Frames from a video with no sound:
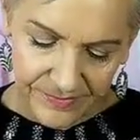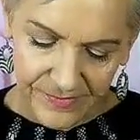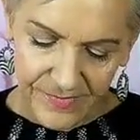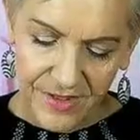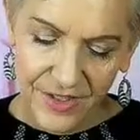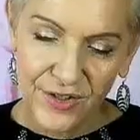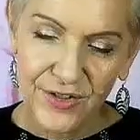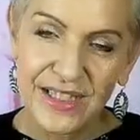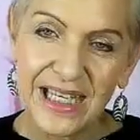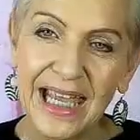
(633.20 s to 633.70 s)

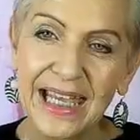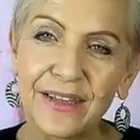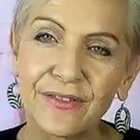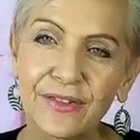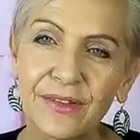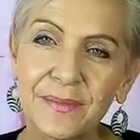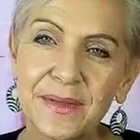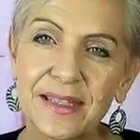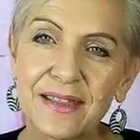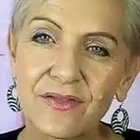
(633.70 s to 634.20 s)
So take
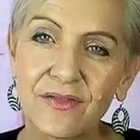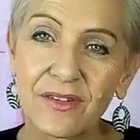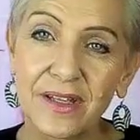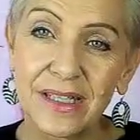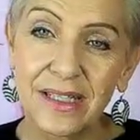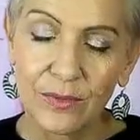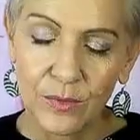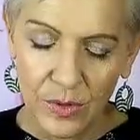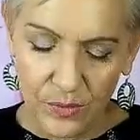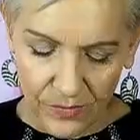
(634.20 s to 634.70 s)
from this
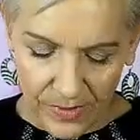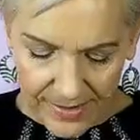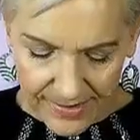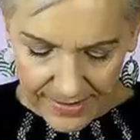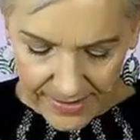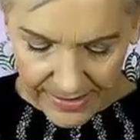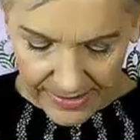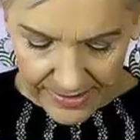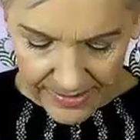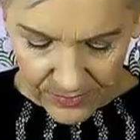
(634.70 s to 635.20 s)
reading what
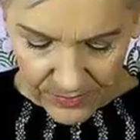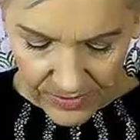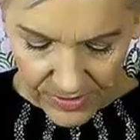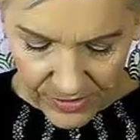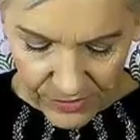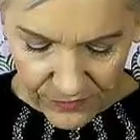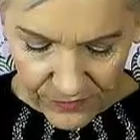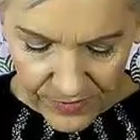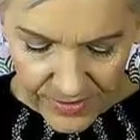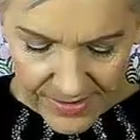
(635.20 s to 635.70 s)
resonates with
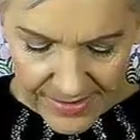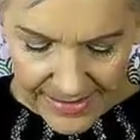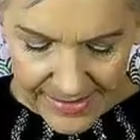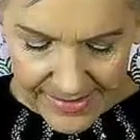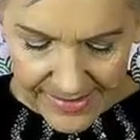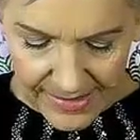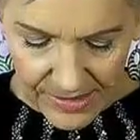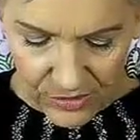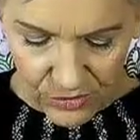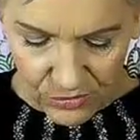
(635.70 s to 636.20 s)
you. Firstly,
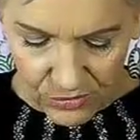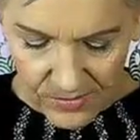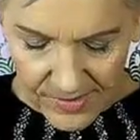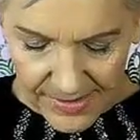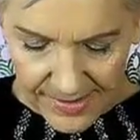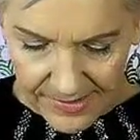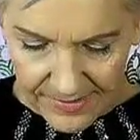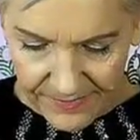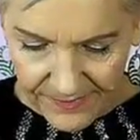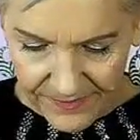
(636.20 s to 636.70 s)

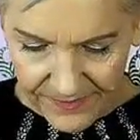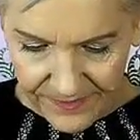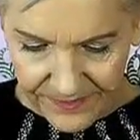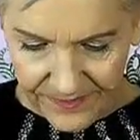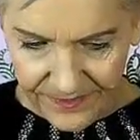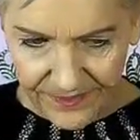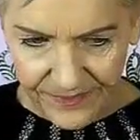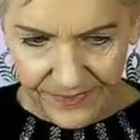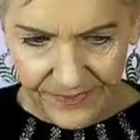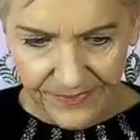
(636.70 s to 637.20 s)
singles.
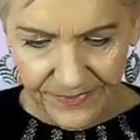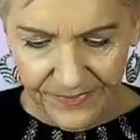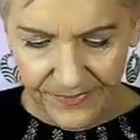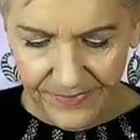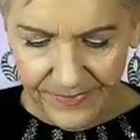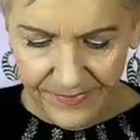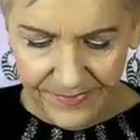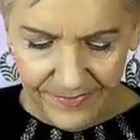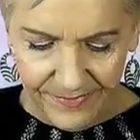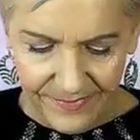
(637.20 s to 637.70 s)

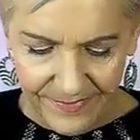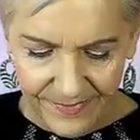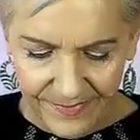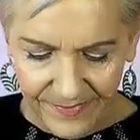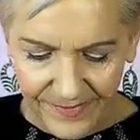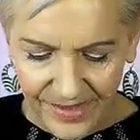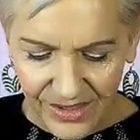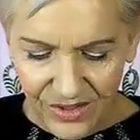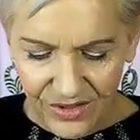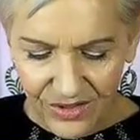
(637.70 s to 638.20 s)

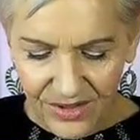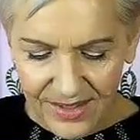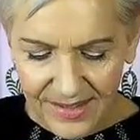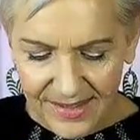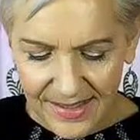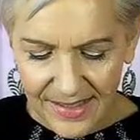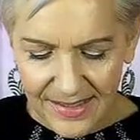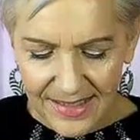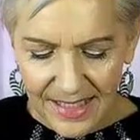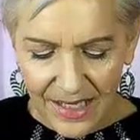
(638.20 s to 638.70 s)
Oh, it
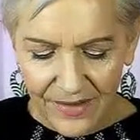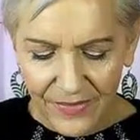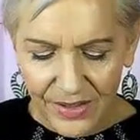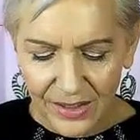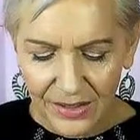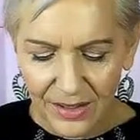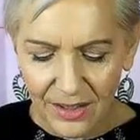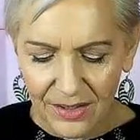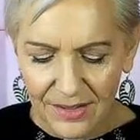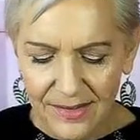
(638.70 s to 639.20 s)
says, have
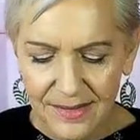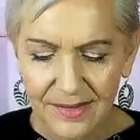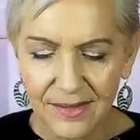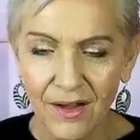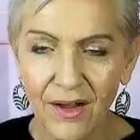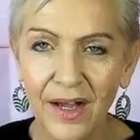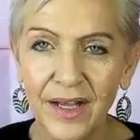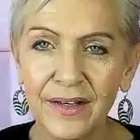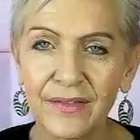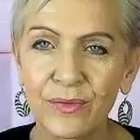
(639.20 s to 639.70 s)
you lost
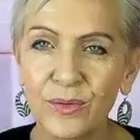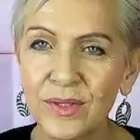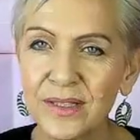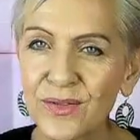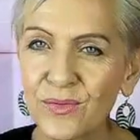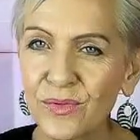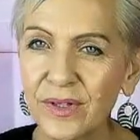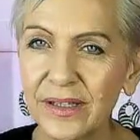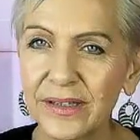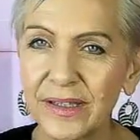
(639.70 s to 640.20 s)
sight of
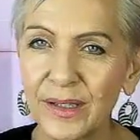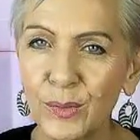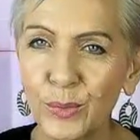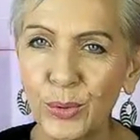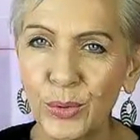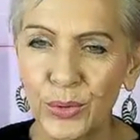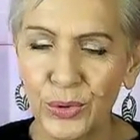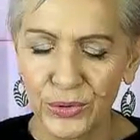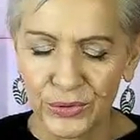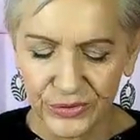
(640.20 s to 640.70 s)
what's really
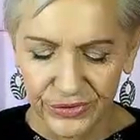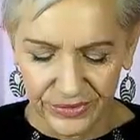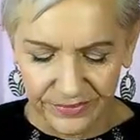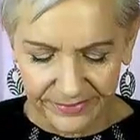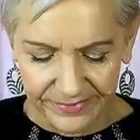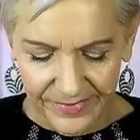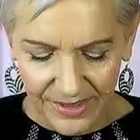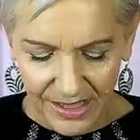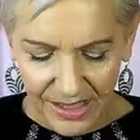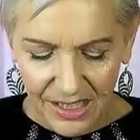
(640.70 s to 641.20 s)
important?
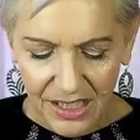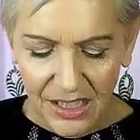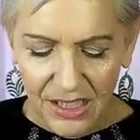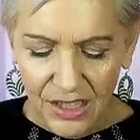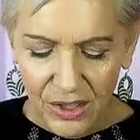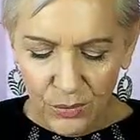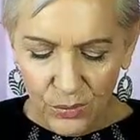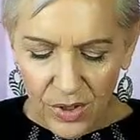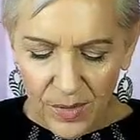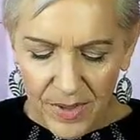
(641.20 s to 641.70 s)

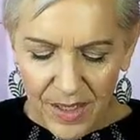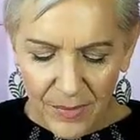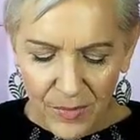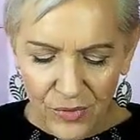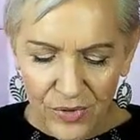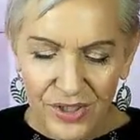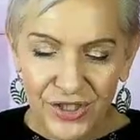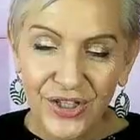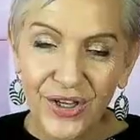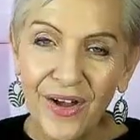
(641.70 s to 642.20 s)

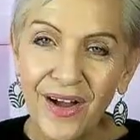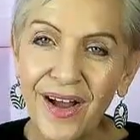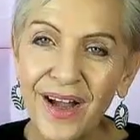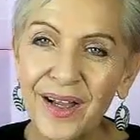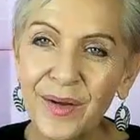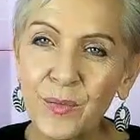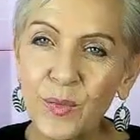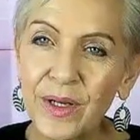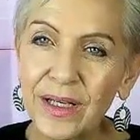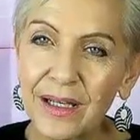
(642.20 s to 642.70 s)
Remember a
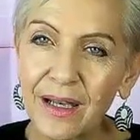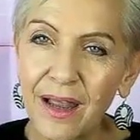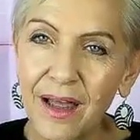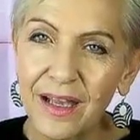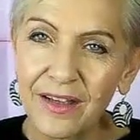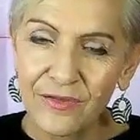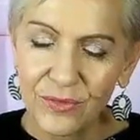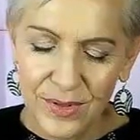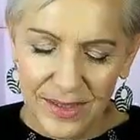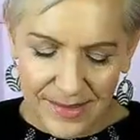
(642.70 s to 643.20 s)
time when
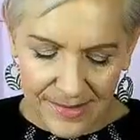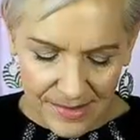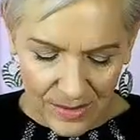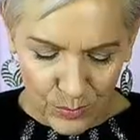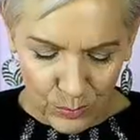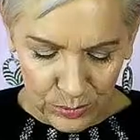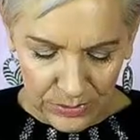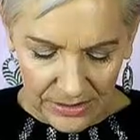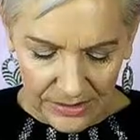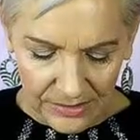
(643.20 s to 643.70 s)
life was
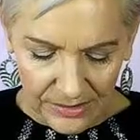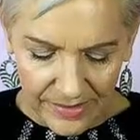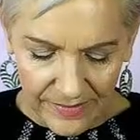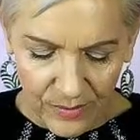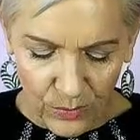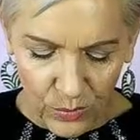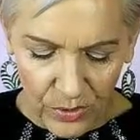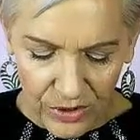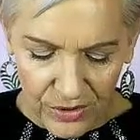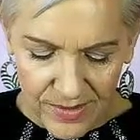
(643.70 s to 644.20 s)
simpler and
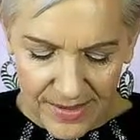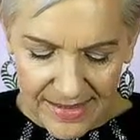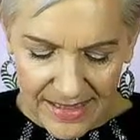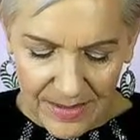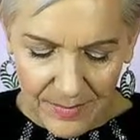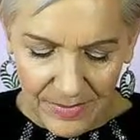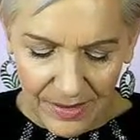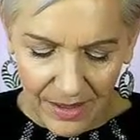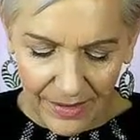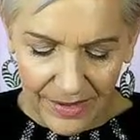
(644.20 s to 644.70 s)
the world
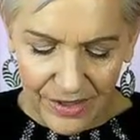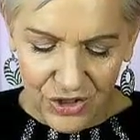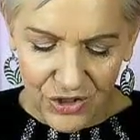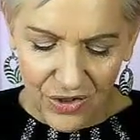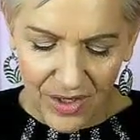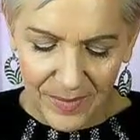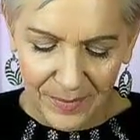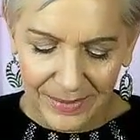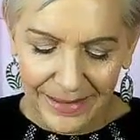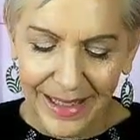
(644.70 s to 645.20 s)
seemed like a
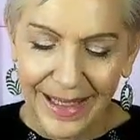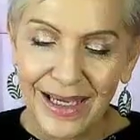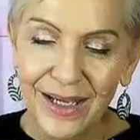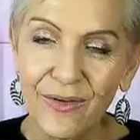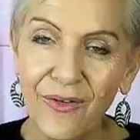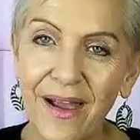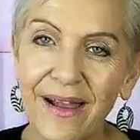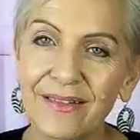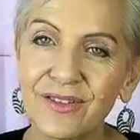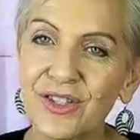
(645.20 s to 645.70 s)
giant
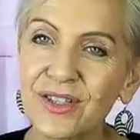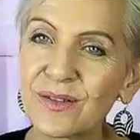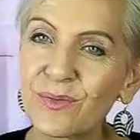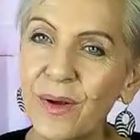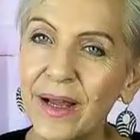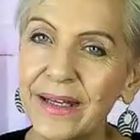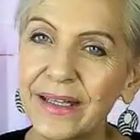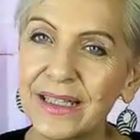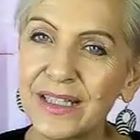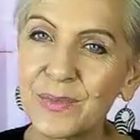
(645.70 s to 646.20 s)
playground just
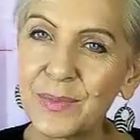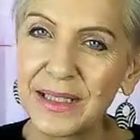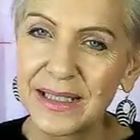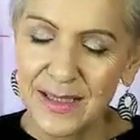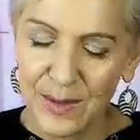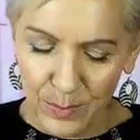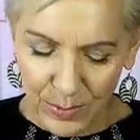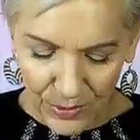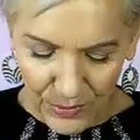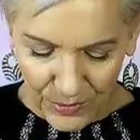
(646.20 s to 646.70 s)
waiting to be
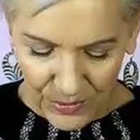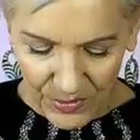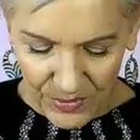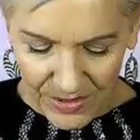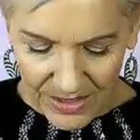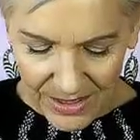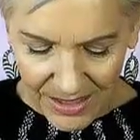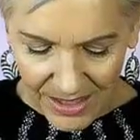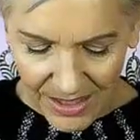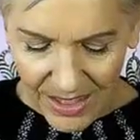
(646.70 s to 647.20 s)

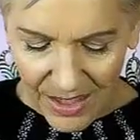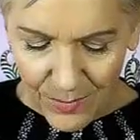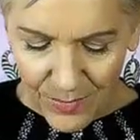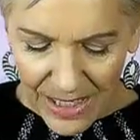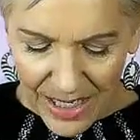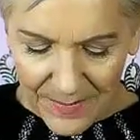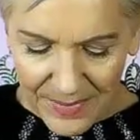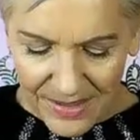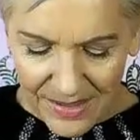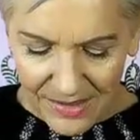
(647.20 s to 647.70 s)
explored?
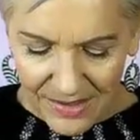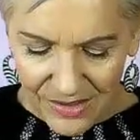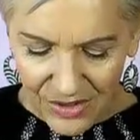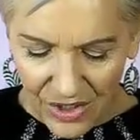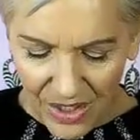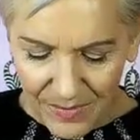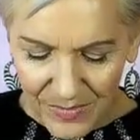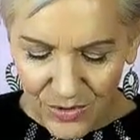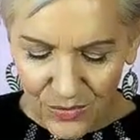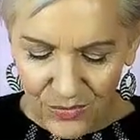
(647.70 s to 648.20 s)
Perhaps it's
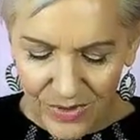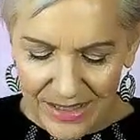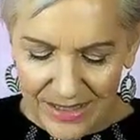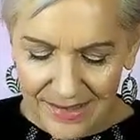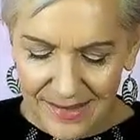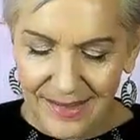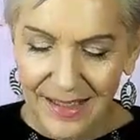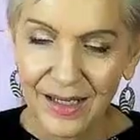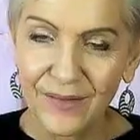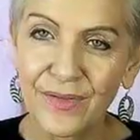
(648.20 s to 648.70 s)
time to
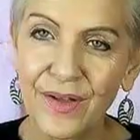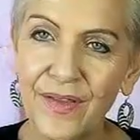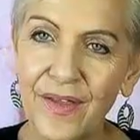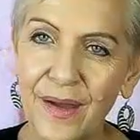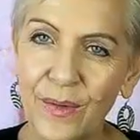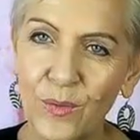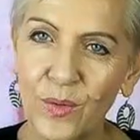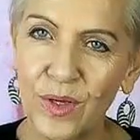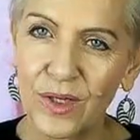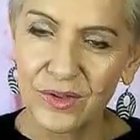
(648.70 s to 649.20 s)
rediscover
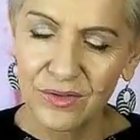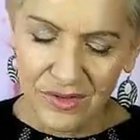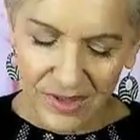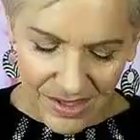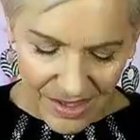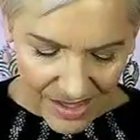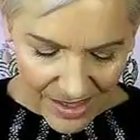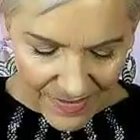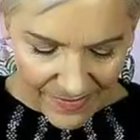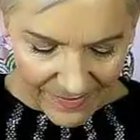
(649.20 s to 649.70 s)
that world
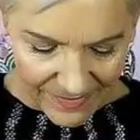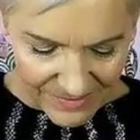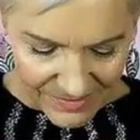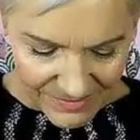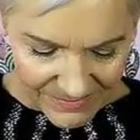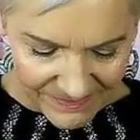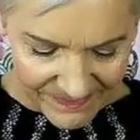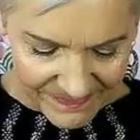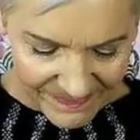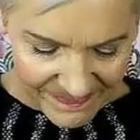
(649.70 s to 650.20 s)

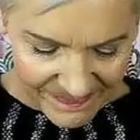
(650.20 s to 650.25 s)
together.